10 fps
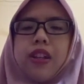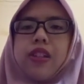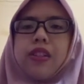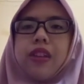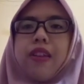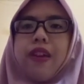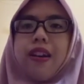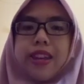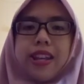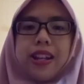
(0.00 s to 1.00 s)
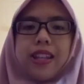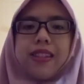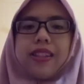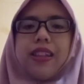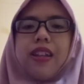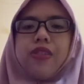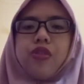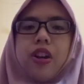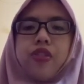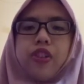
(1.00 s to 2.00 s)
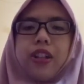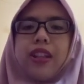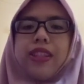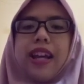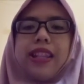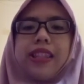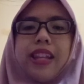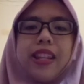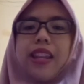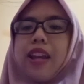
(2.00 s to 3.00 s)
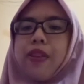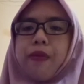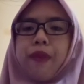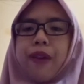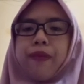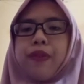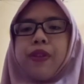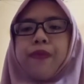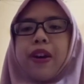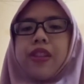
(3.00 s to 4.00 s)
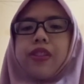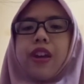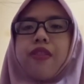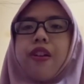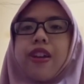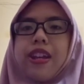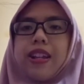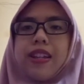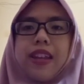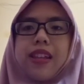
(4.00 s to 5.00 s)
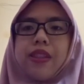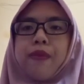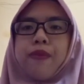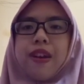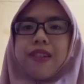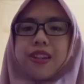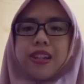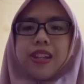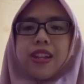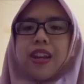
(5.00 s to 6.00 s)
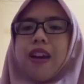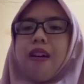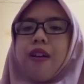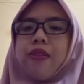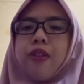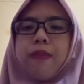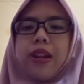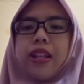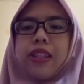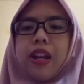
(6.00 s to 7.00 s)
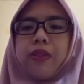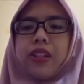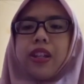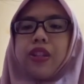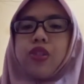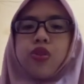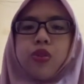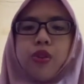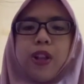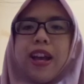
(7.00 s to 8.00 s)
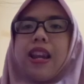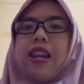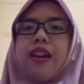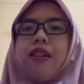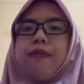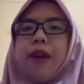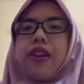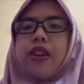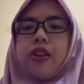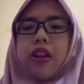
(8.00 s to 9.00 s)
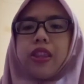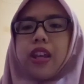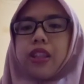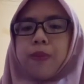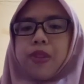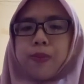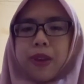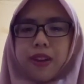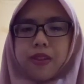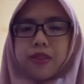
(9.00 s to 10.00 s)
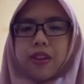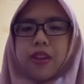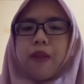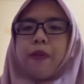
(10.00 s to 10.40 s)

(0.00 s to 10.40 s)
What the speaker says: Standard English. Churchill, 1995, defines Standard English as the variety normally taught in school and learned by the non-native speakers.